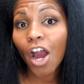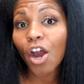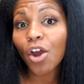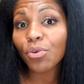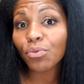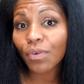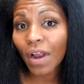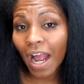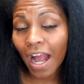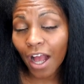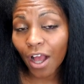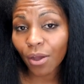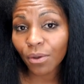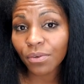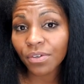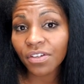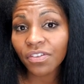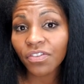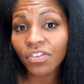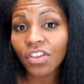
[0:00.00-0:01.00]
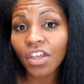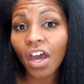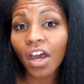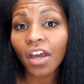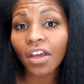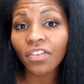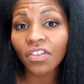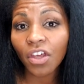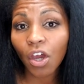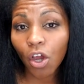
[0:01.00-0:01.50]
around
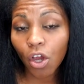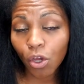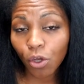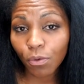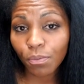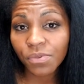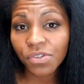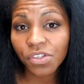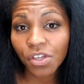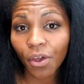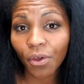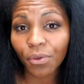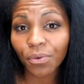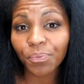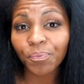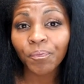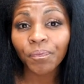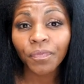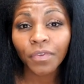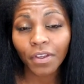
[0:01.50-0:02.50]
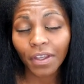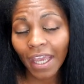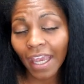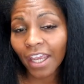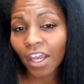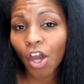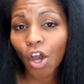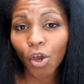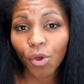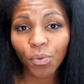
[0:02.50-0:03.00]
the, the home zone.
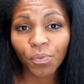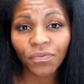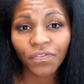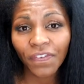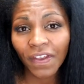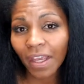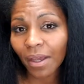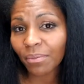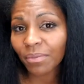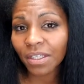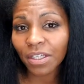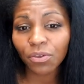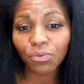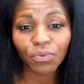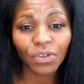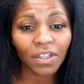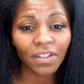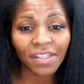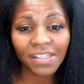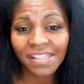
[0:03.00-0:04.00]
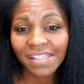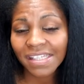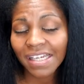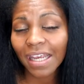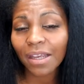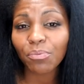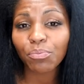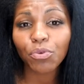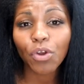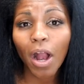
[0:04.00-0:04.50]
Okay, home, family, real
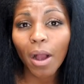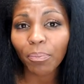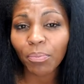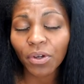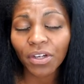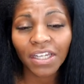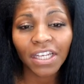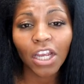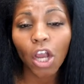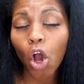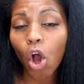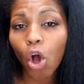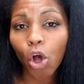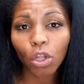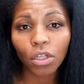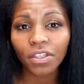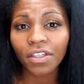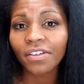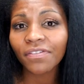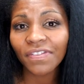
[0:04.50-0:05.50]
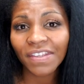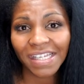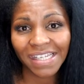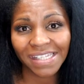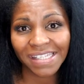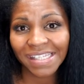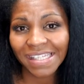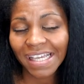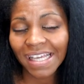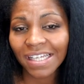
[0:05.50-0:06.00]
estate, property, all of
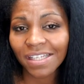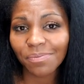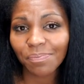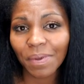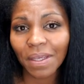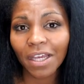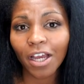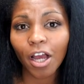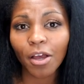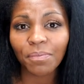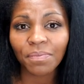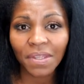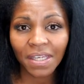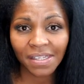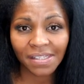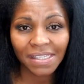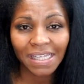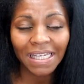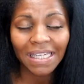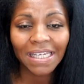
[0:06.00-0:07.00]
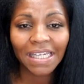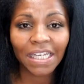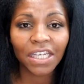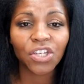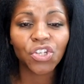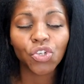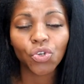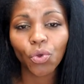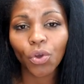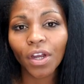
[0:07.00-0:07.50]
these things become things that
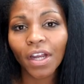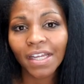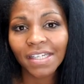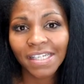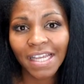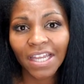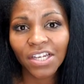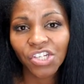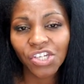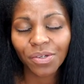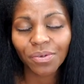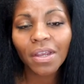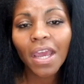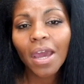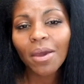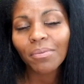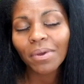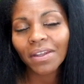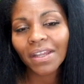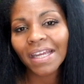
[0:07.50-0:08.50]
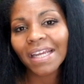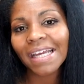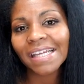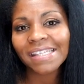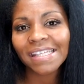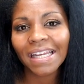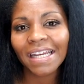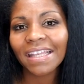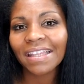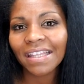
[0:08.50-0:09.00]
need your attention. But like I
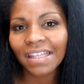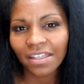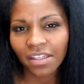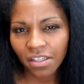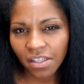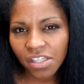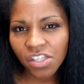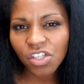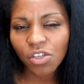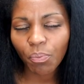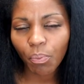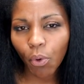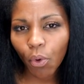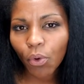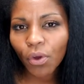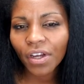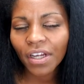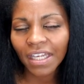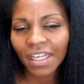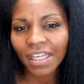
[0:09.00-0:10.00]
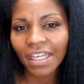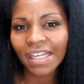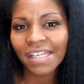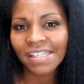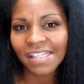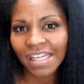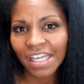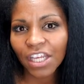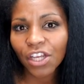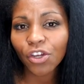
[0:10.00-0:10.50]
said, I think that the support
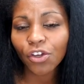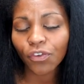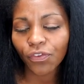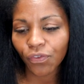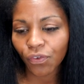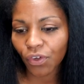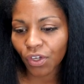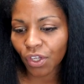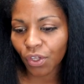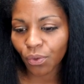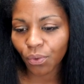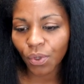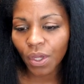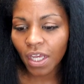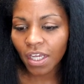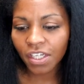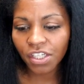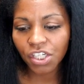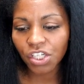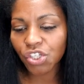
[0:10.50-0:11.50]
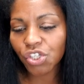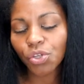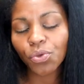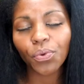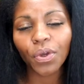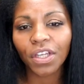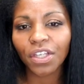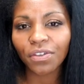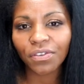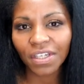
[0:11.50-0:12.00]
is here for you to do
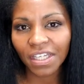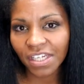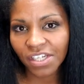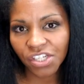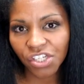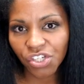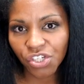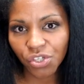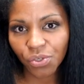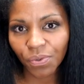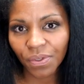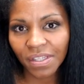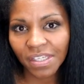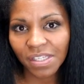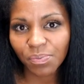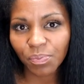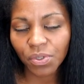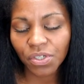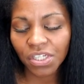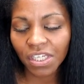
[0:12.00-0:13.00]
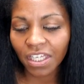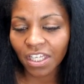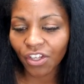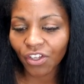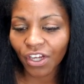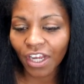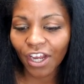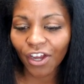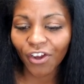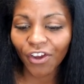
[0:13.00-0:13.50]
what you need to do in this
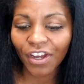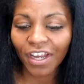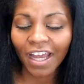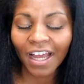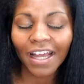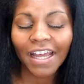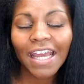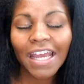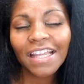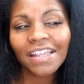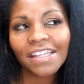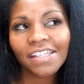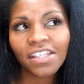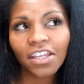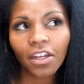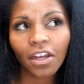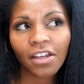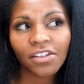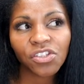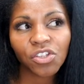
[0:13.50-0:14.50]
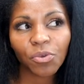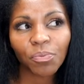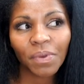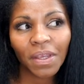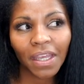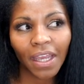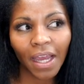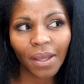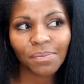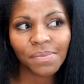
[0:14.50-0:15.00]
particular area. This could also
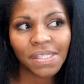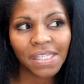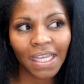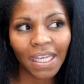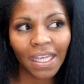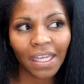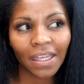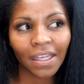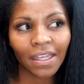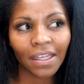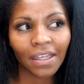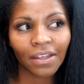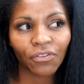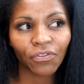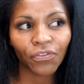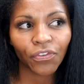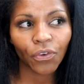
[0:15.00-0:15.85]
be, I'm seeing